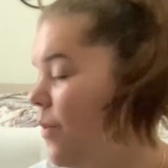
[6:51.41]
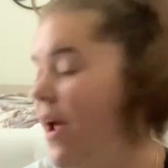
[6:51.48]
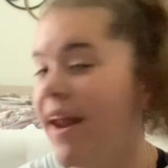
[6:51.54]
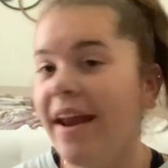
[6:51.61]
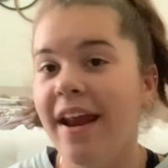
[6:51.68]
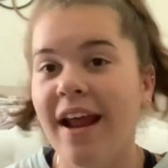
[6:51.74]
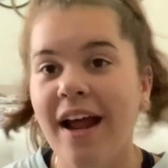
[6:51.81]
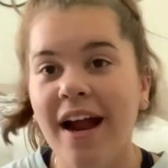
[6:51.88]

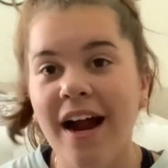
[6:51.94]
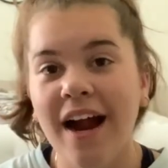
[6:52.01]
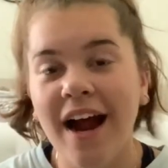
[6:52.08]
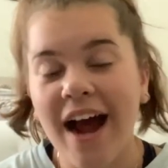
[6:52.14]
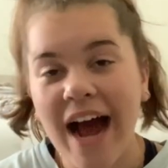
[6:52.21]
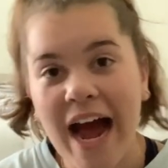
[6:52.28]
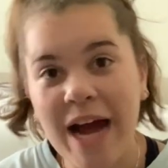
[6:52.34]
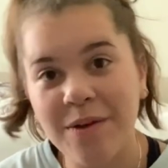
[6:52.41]
when
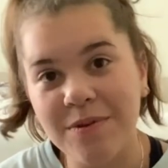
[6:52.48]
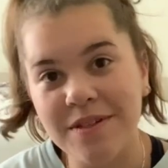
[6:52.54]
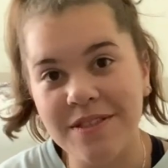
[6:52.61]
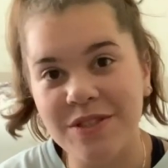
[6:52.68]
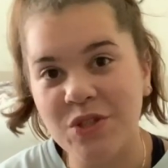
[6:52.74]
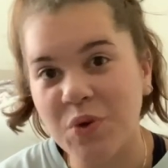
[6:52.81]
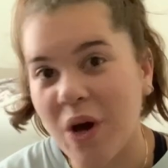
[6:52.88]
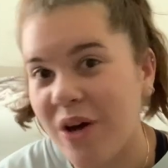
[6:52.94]
I
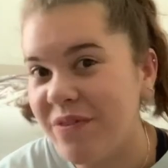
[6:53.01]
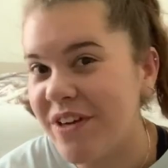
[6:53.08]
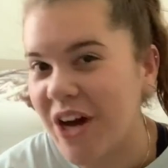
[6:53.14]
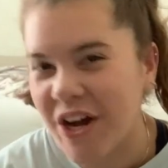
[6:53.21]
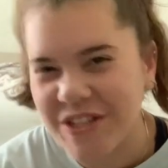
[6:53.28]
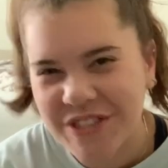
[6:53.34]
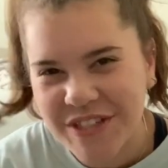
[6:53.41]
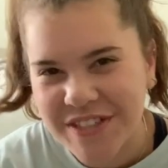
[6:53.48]
was 12 and
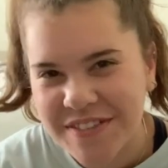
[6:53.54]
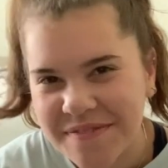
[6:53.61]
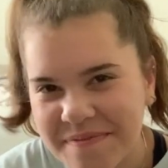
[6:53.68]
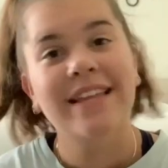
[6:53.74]
under.